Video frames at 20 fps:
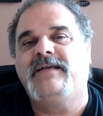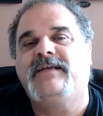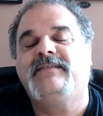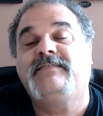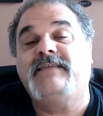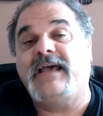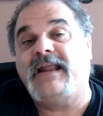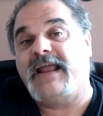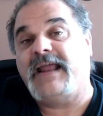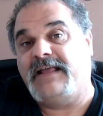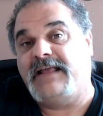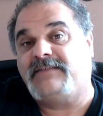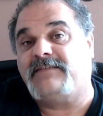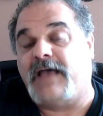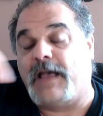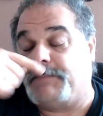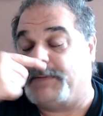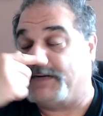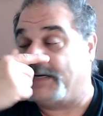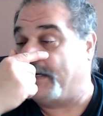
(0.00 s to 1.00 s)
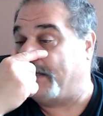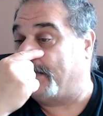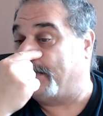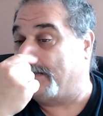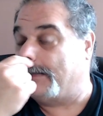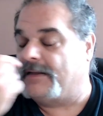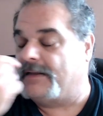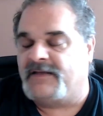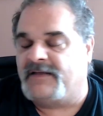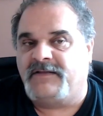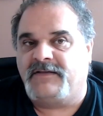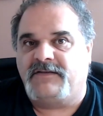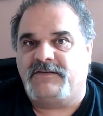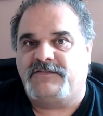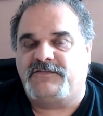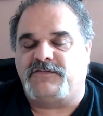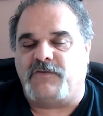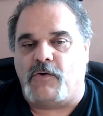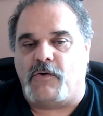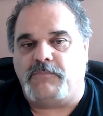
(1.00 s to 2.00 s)
Today it's happening.
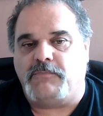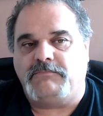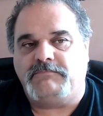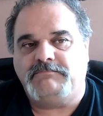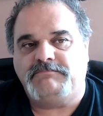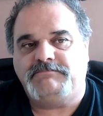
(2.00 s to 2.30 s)
So,